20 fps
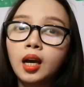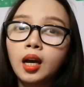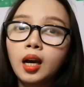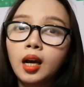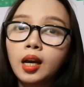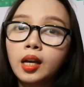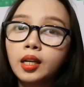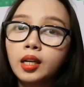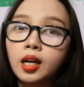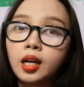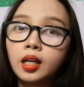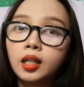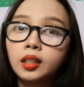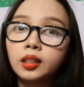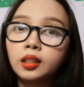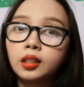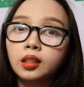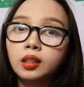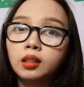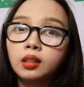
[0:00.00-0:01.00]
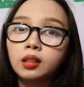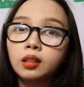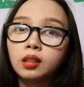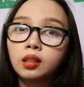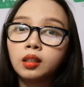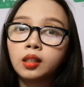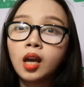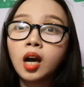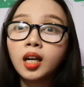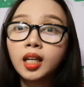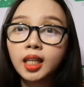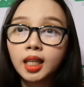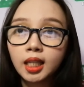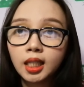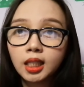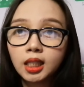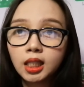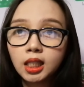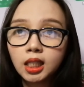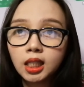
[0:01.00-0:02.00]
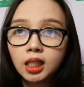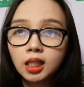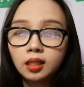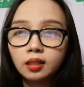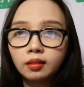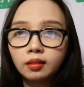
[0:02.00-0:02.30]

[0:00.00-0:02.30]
I got young kids,